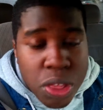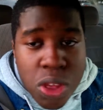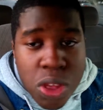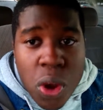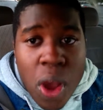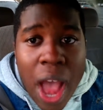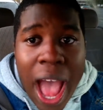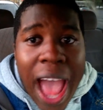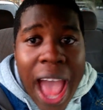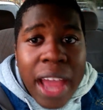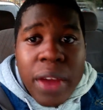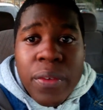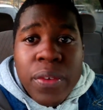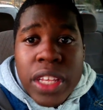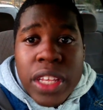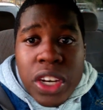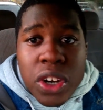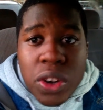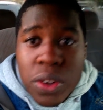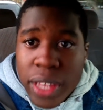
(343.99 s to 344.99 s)
So I
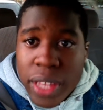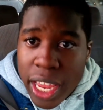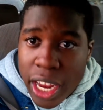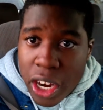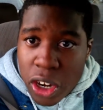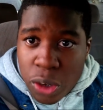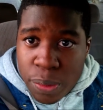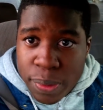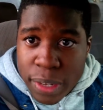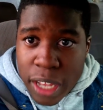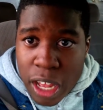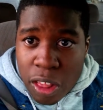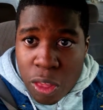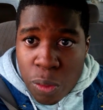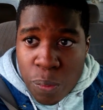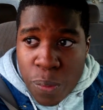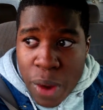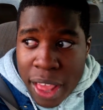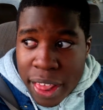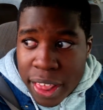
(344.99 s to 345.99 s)
really don't care who
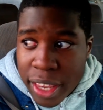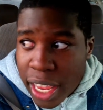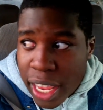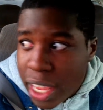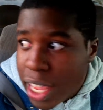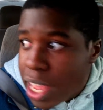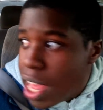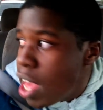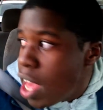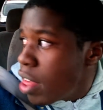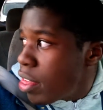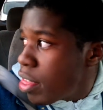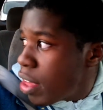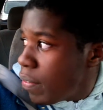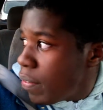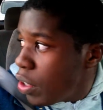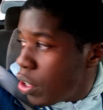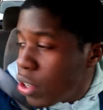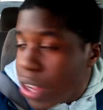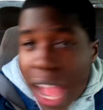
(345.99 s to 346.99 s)
becomes president.
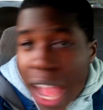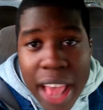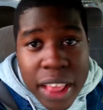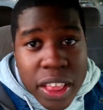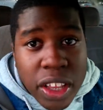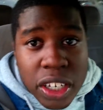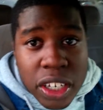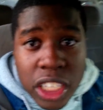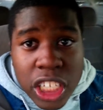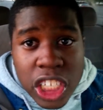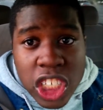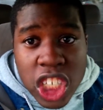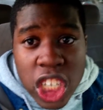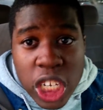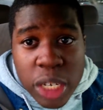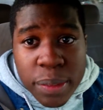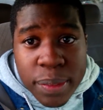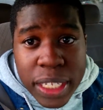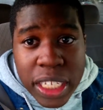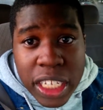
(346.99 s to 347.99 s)
Some of you guys are
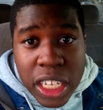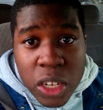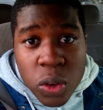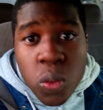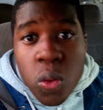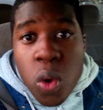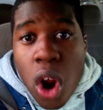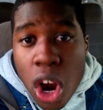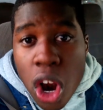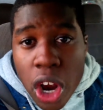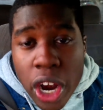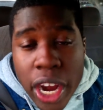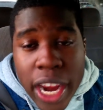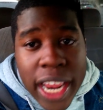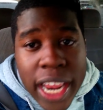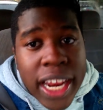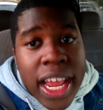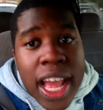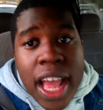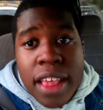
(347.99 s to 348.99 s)
legitimately
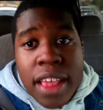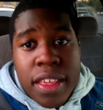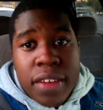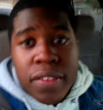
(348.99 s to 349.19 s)
worried.